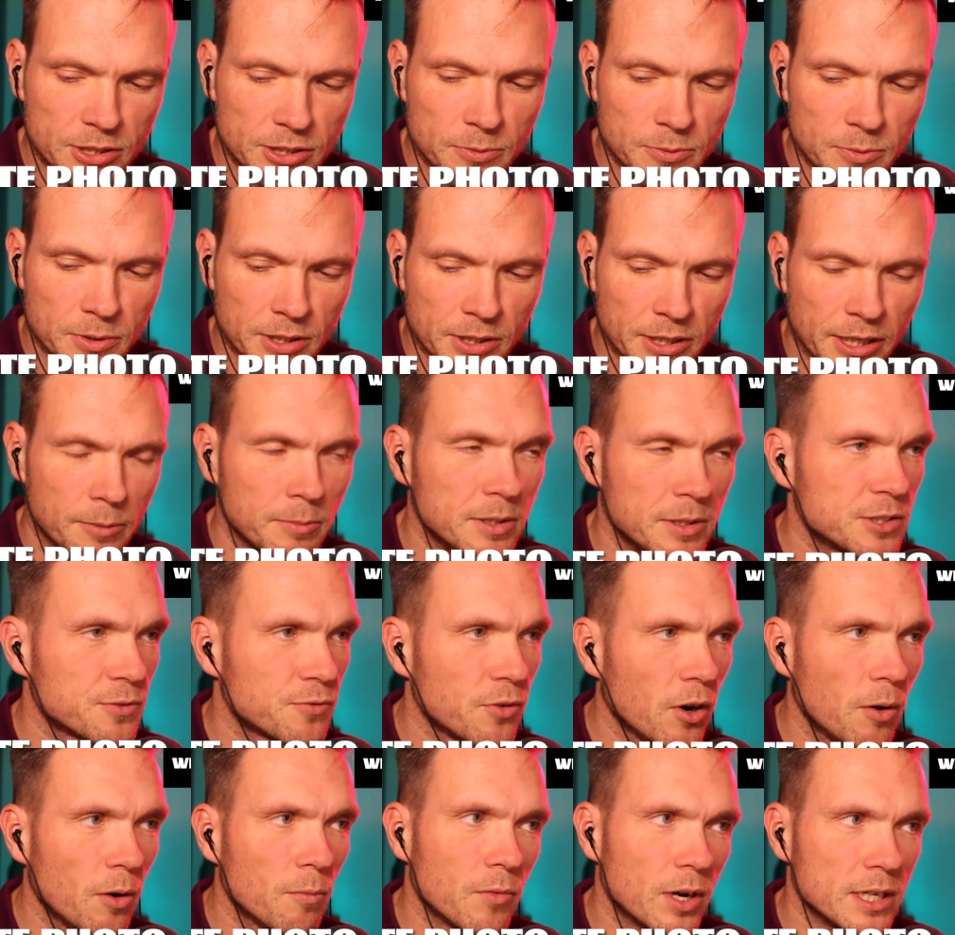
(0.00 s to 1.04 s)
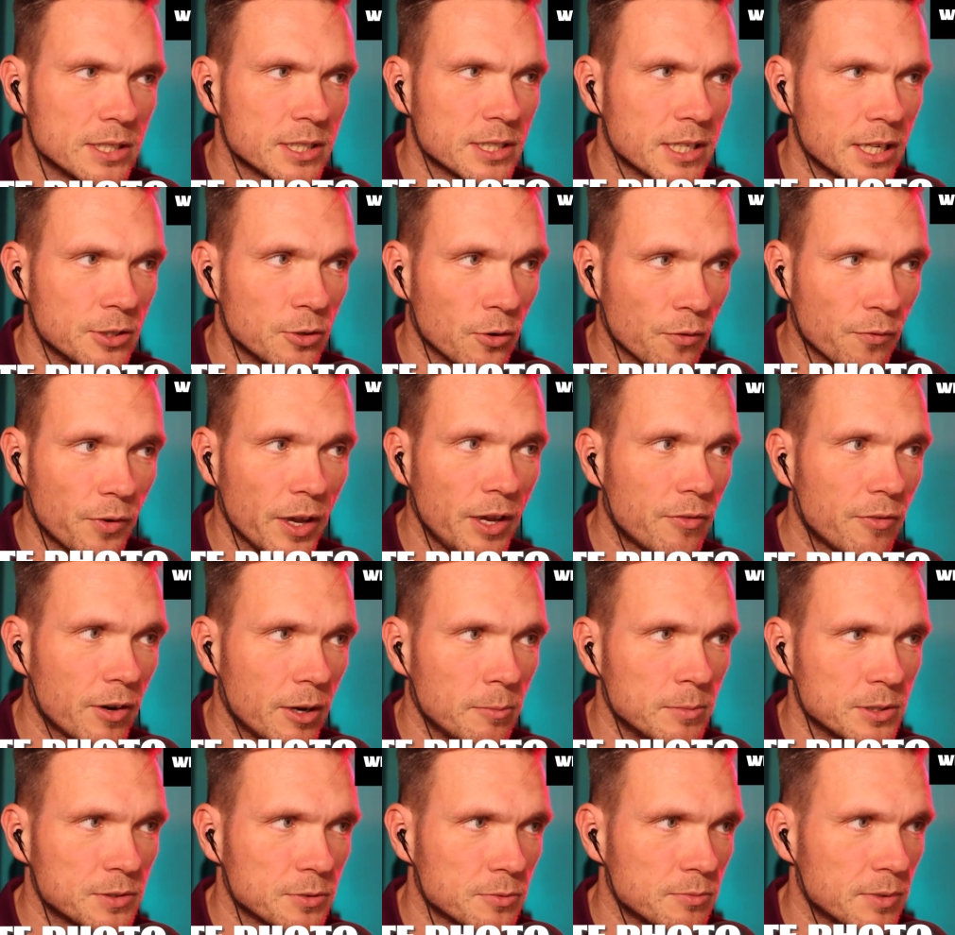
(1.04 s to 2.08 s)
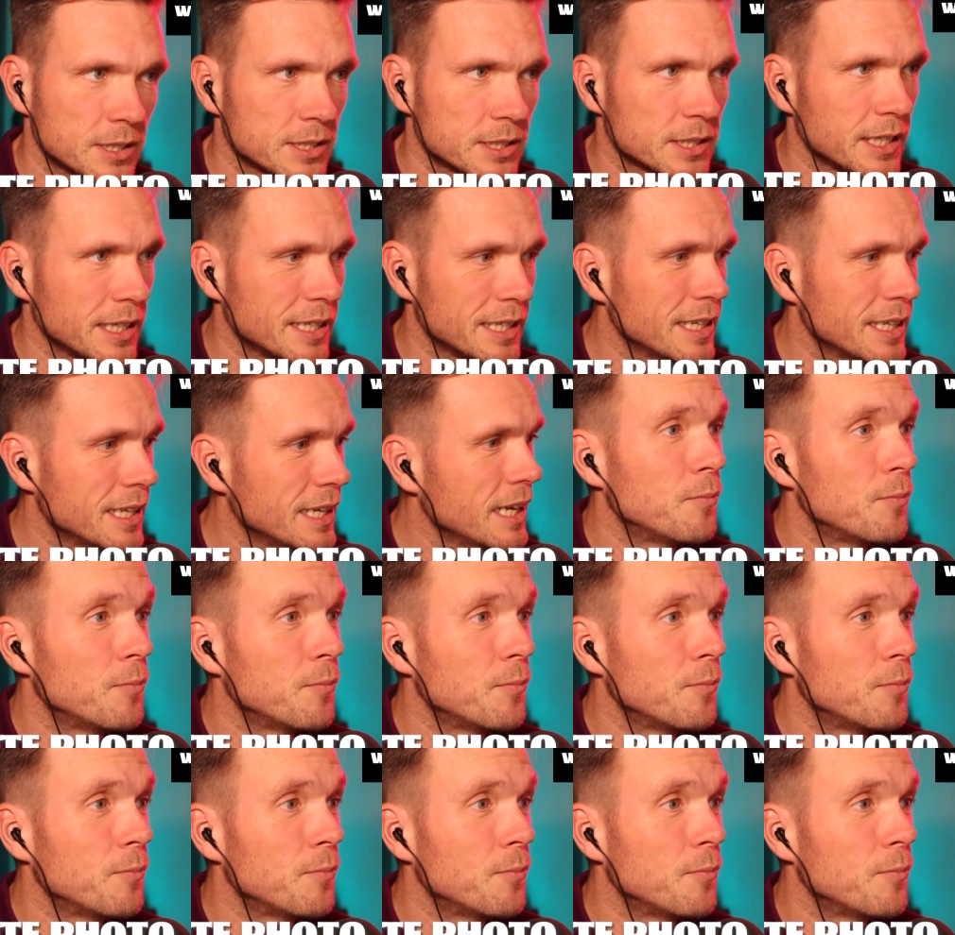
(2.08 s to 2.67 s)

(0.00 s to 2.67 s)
you with an image from wrestling, your favorite image from wrestling